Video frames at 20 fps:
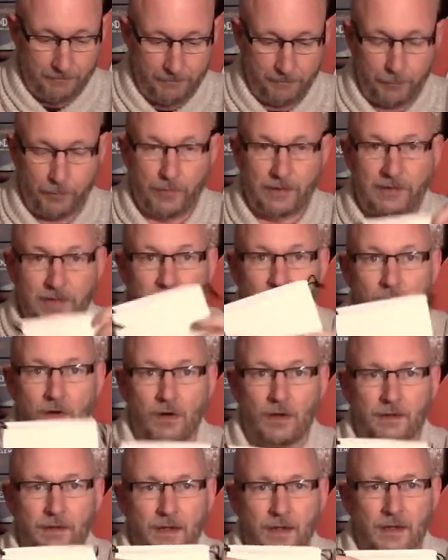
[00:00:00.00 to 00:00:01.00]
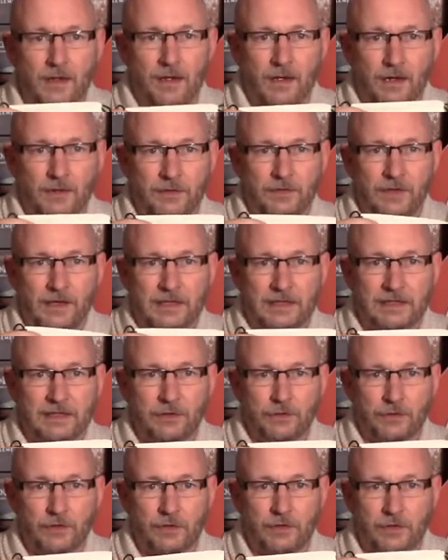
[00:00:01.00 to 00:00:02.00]
printed on, looks like a
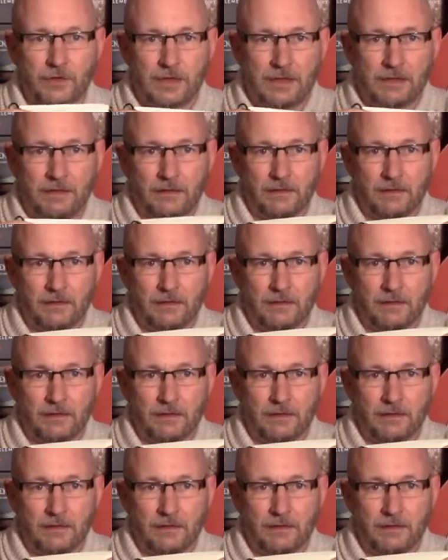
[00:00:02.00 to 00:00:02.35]
silk screened